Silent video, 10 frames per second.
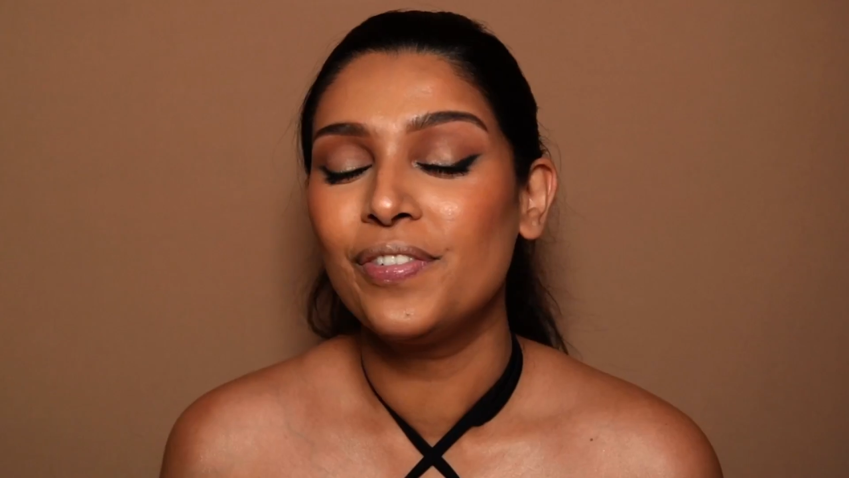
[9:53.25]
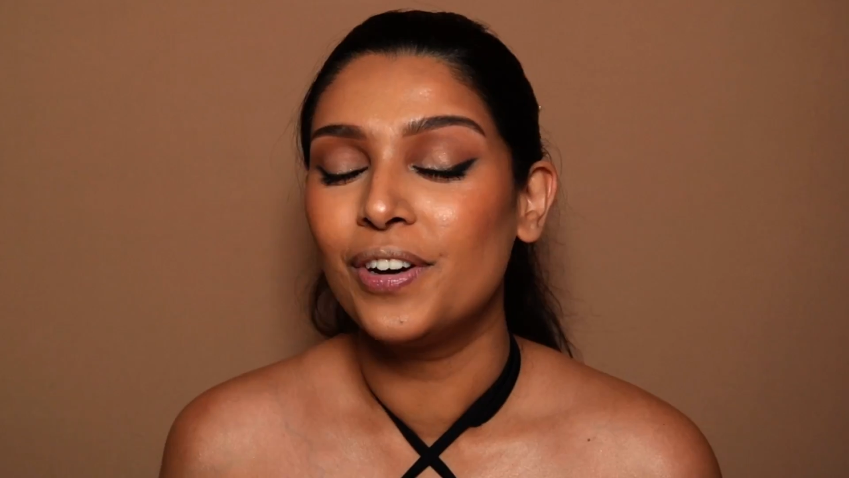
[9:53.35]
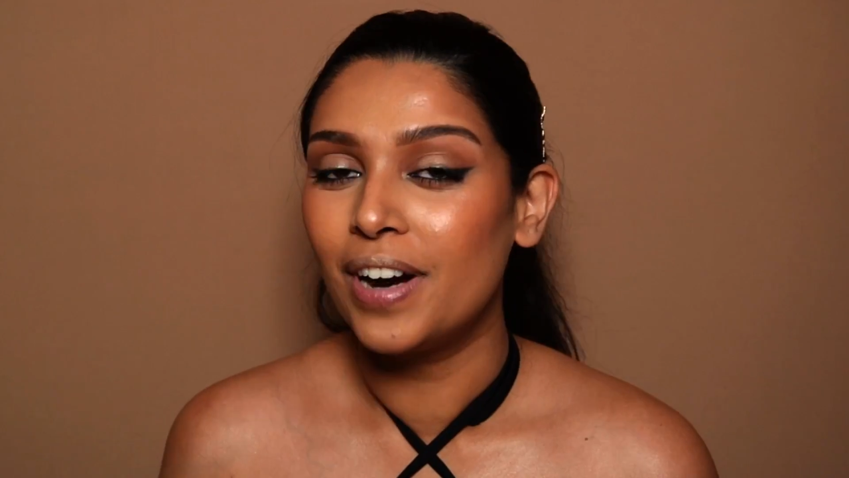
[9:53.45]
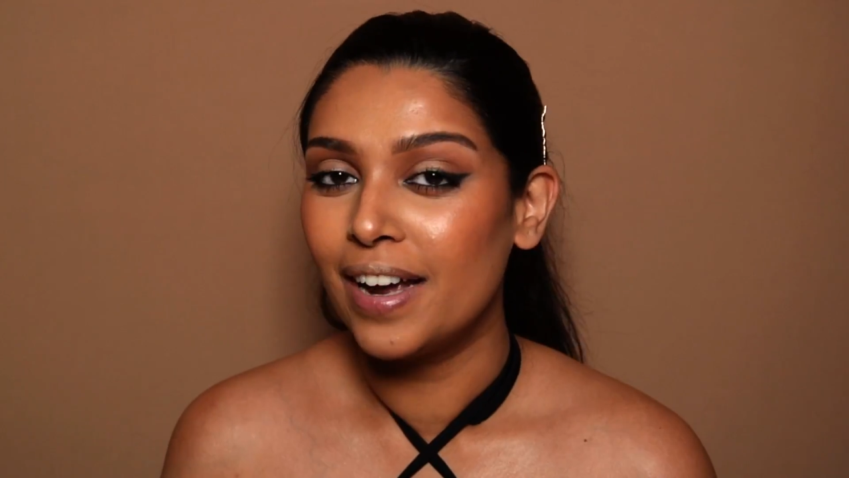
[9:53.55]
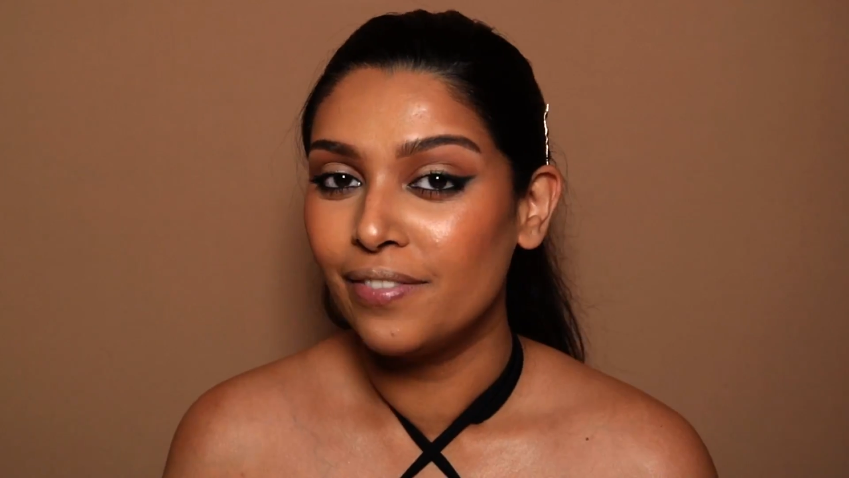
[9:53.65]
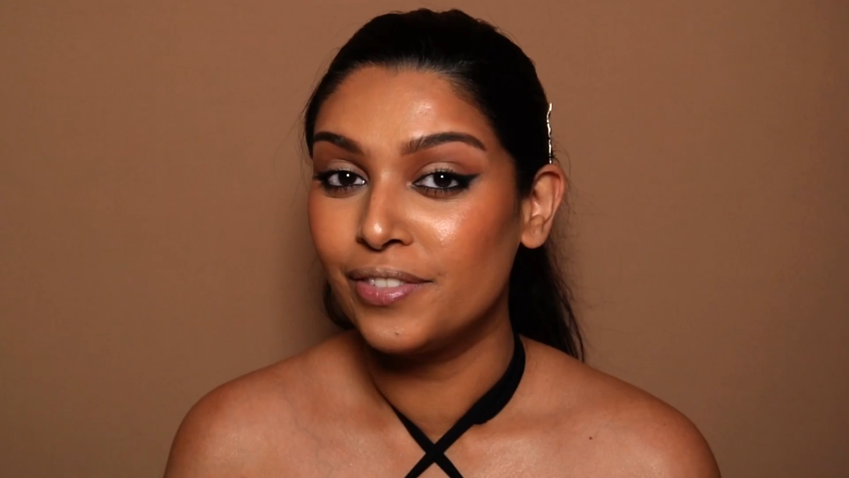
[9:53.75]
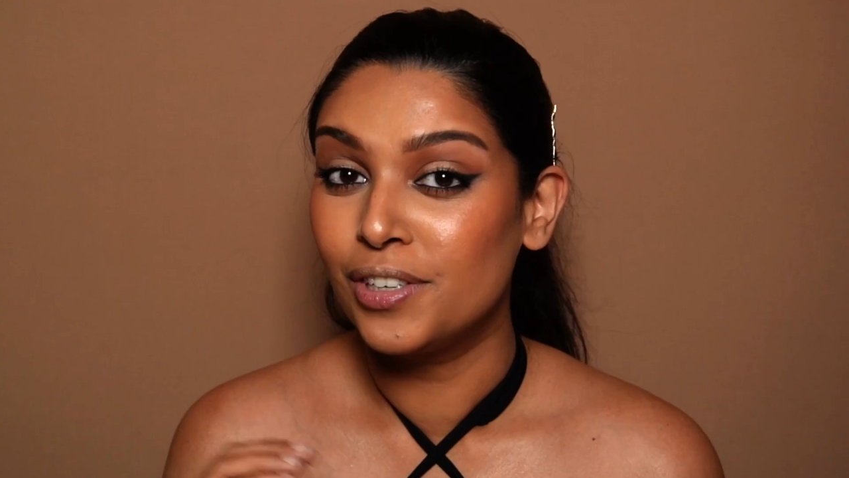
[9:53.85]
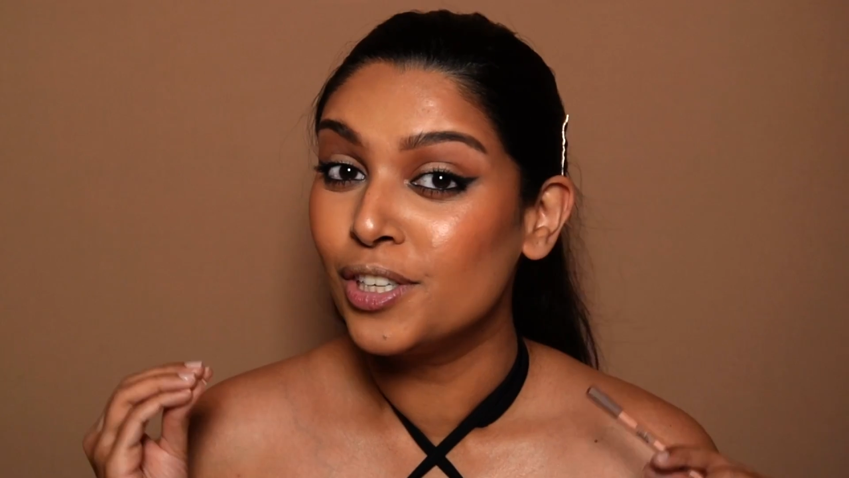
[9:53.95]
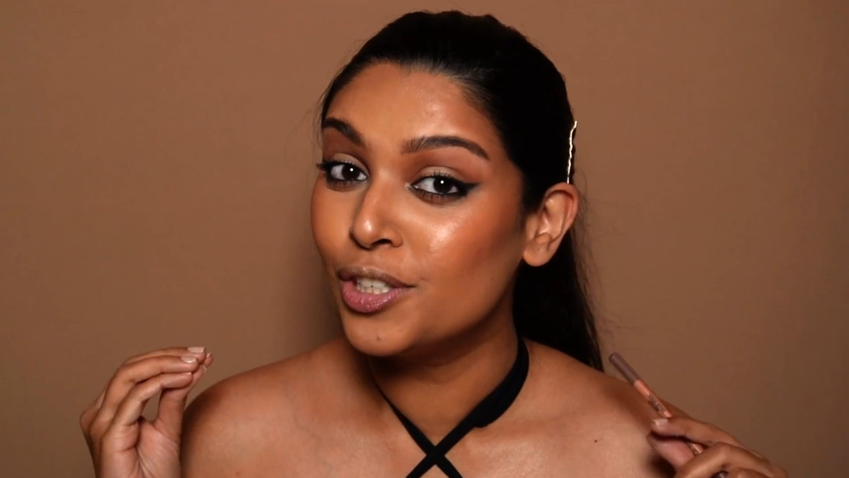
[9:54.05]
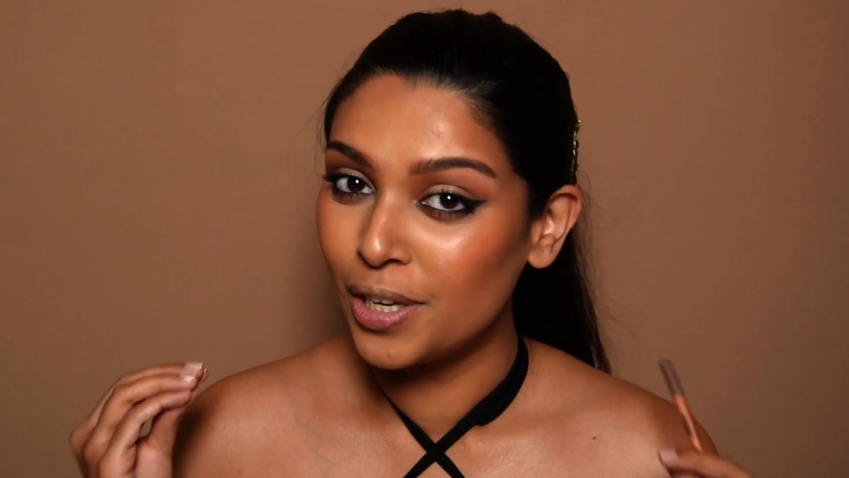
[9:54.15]
arrived
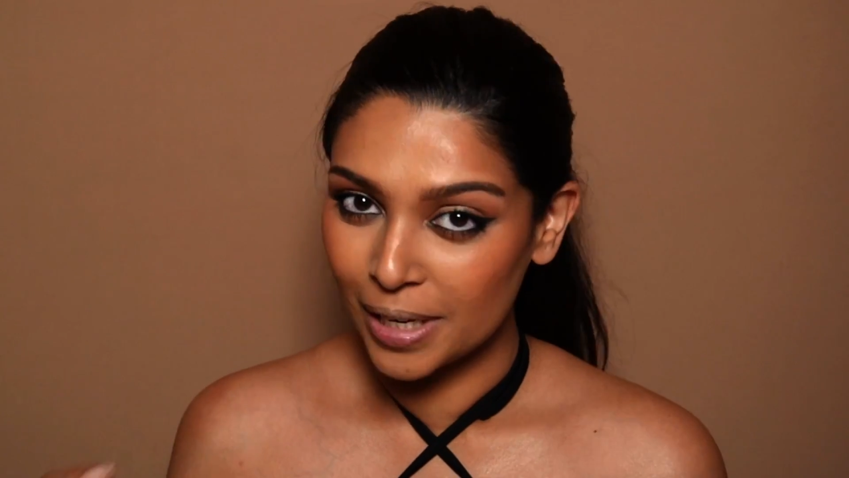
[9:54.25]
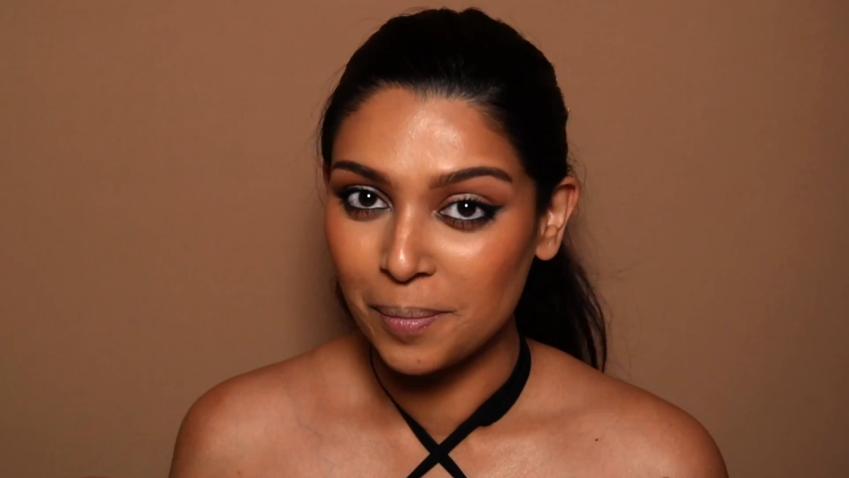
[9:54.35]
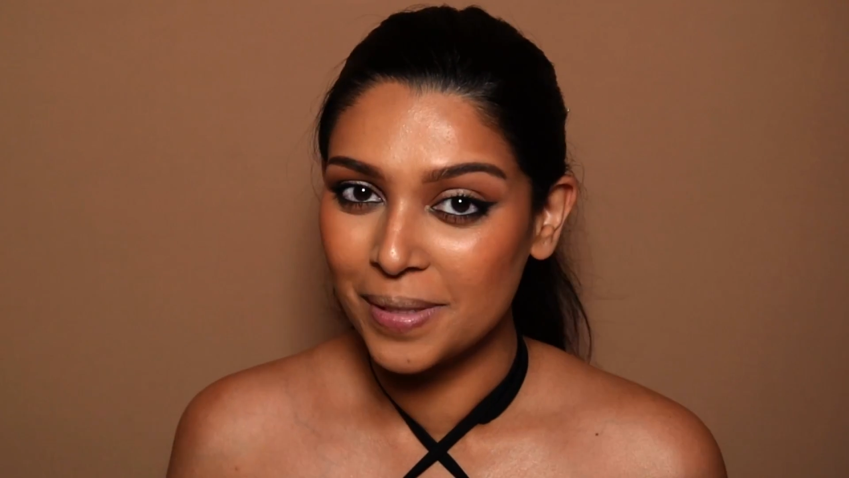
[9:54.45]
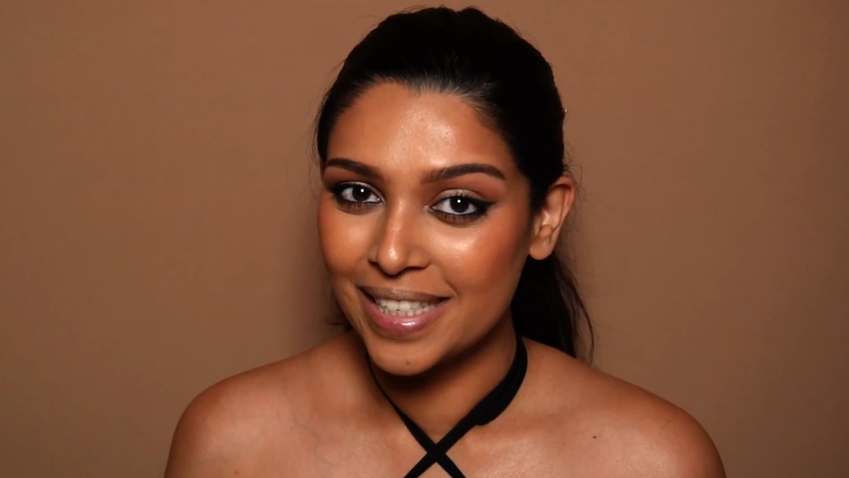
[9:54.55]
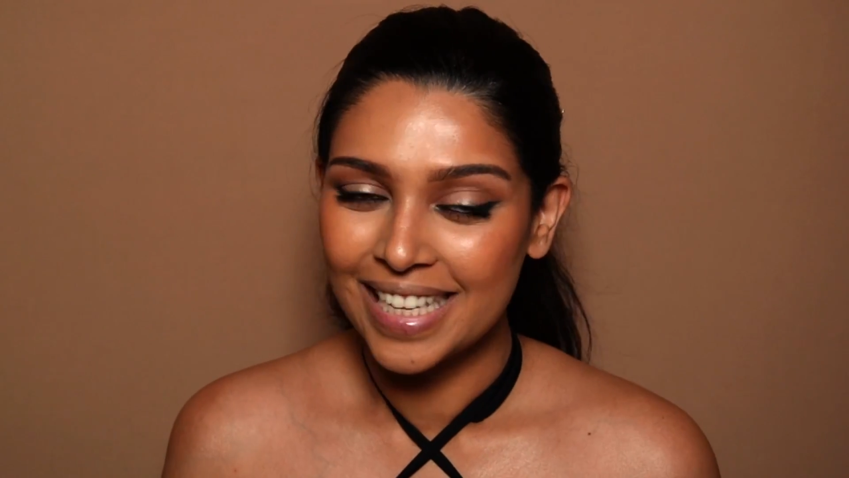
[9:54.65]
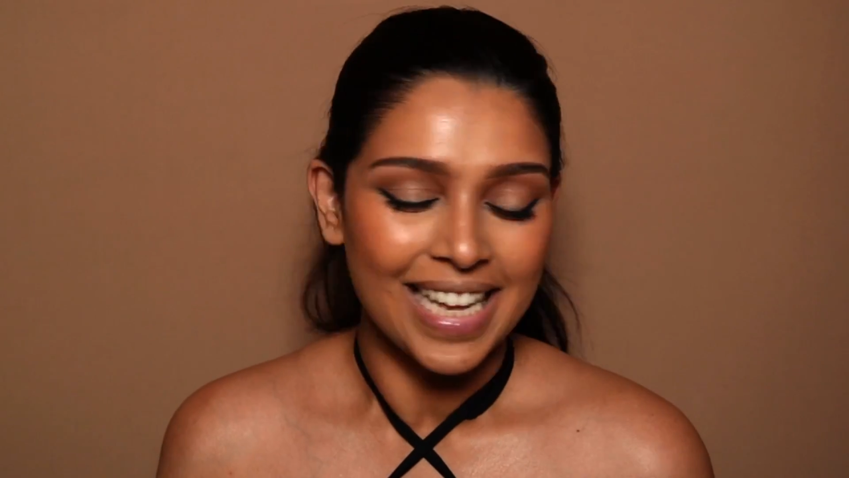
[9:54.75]
to lips.